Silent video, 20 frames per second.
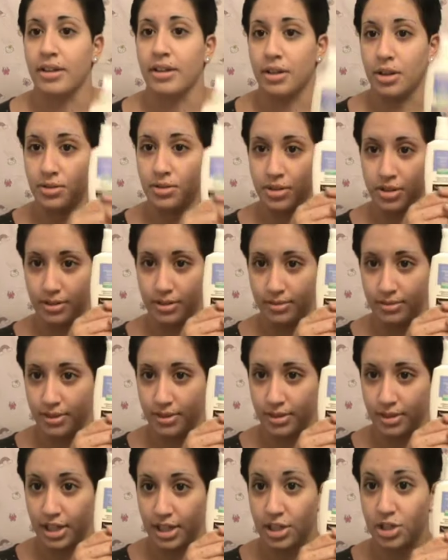lotion.
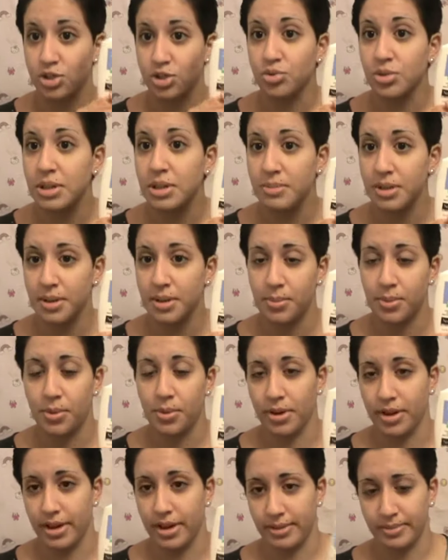Extremely
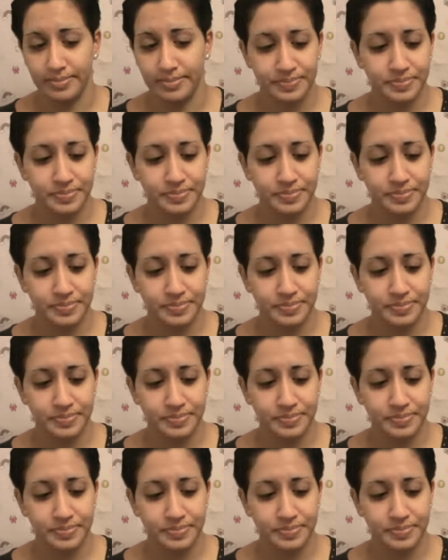important.